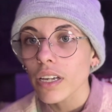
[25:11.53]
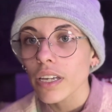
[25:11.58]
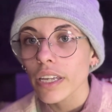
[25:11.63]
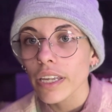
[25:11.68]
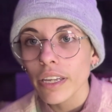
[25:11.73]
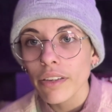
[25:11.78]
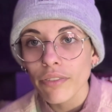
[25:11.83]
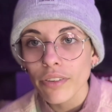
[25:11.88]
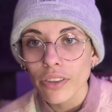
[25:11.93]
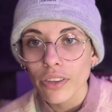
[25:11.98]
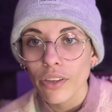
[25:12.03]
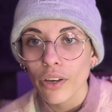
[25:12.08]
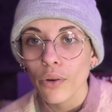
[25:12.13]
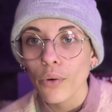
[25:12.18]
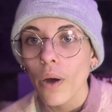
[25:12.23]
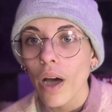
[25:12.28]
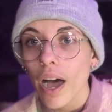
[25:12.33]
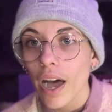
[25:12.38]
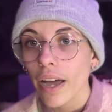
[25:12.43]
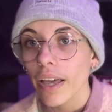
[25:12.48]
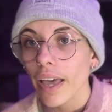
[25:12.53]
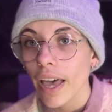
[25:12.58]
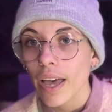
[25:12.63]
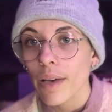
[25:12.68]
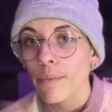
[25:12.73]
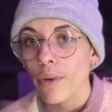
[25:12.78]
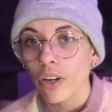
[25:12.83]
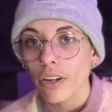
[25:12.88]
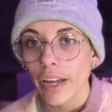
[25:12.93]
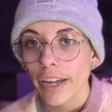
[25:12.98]
even though I
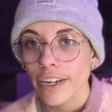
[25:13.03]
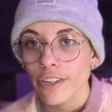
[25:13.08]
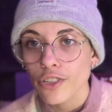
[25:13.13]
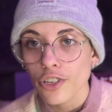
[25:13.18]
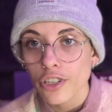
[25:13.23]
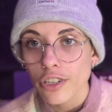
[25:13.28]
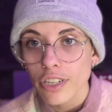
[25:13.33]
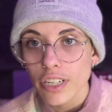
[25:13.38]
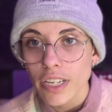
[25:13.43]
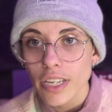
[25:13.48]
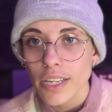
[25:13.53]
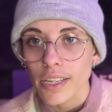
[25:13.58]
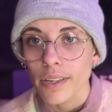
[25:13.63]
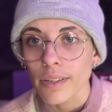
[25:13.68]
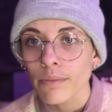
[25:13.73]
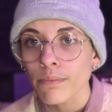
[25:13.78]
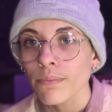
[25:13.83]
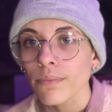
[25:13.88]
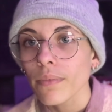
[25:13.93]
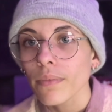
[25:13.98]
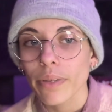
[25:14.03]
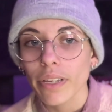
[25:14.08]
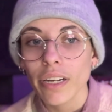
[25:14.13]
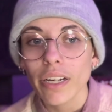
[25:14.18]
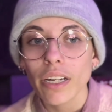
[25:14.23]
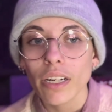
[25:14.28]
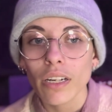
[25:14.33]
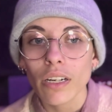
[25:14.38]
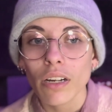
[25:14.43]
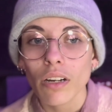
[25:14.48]
am on HRT.
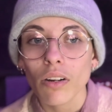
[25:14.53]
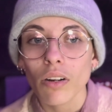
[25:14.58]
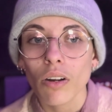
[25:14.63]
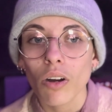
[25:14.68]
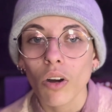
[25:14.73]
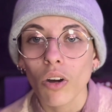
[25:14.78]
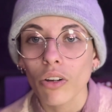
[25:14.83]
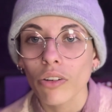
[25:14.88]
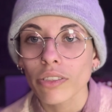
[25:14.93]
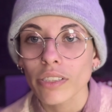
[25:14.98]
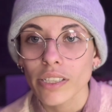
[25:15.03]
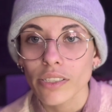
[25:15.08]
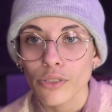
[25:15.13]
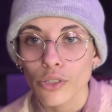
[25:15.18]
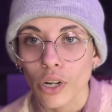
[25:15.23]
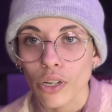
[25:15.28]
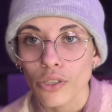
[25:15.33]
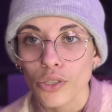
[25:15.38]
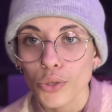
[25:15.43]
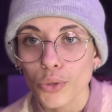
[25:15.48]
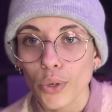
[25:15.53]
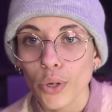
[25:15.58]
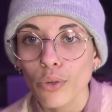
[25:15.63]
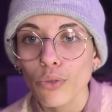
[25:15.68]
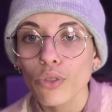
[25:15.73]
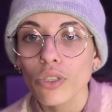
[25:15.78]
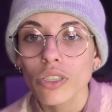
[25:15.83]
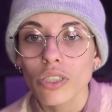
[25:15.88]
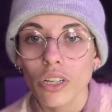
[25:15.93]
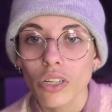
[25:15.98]
Being on
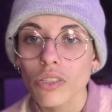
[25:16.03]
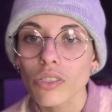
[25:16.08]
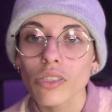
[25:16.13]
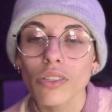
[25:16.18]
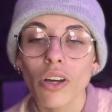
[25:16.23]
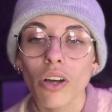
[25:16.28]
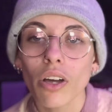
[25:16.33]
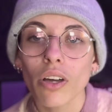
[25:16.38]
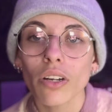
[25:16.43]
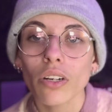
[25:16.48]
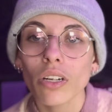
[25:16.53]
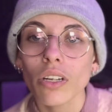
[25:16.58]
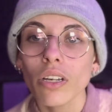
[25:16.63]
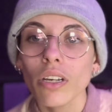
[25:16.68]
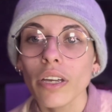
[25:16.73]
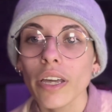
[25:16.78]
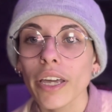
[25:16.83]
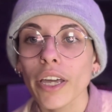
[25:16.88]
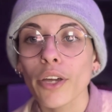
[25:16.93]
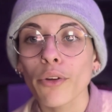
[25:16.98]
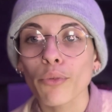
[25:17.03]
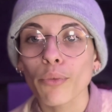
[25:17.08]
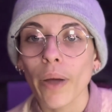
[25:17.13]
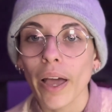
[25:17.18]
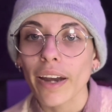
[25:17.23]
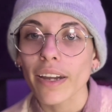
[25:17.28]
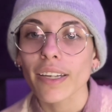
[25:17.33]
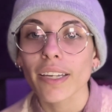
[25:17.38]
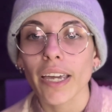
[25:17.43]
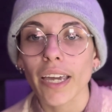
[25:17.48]
testosterone does not
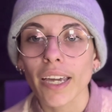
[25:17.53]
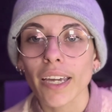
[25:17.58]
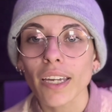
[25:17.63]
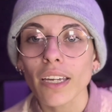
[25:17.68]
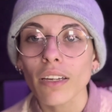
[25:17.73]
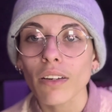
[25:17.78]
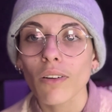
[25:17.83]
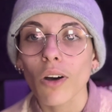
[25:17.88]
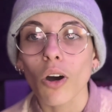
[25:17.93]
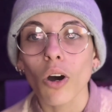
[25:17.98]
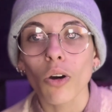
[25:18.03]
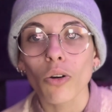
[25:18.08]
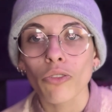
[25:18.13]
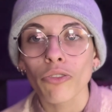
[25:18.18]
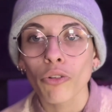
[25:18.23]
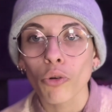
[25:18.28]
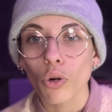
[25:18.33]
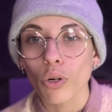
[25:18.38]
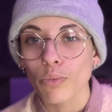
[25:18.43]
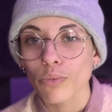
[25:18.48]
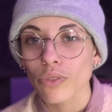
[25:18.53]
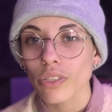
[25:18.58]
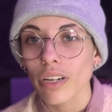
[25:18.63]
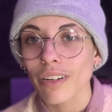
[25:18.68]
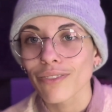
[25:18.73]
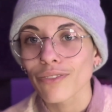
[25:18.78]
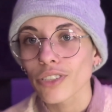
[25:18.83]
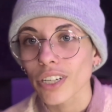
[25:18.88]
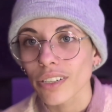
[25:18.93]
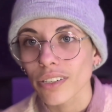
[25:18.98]
eradicate all forms
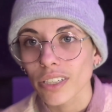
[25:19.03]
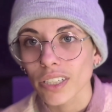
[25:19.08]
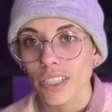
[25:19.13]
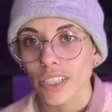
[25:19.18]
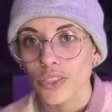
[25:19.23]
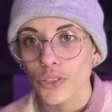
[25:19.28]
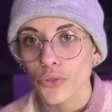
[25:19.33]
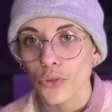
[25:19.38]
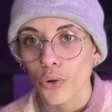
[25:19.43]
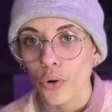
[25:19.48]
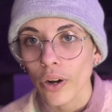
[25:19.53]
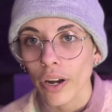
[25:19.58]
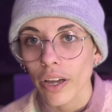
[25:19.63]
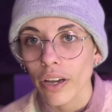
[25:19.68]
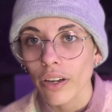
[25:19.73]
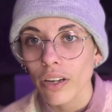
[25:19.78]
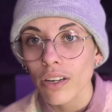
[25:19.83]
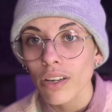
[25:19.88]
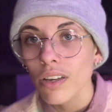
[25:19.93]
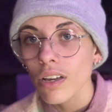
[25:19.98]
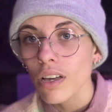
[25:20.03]
of gender dysphoria